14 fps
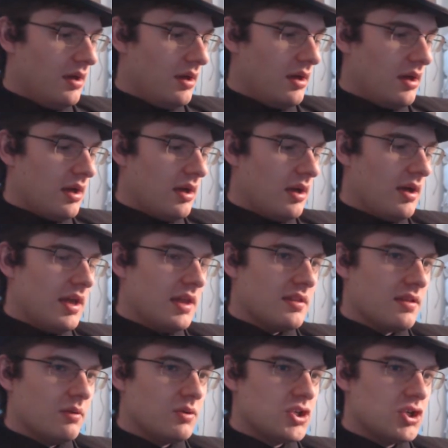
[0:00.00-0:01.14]
And
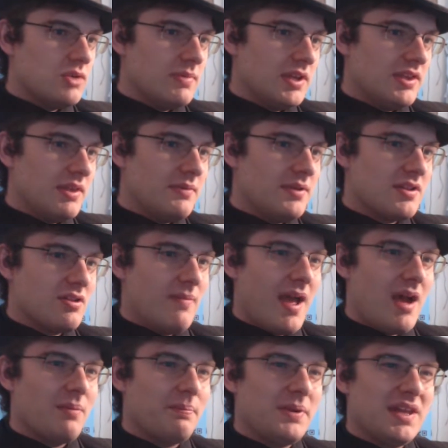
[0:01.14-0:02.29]
so 2 million of them you zoom
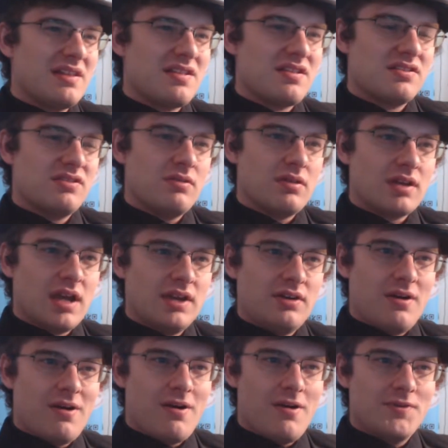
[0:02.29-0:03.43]
out, but it's still kind of hard to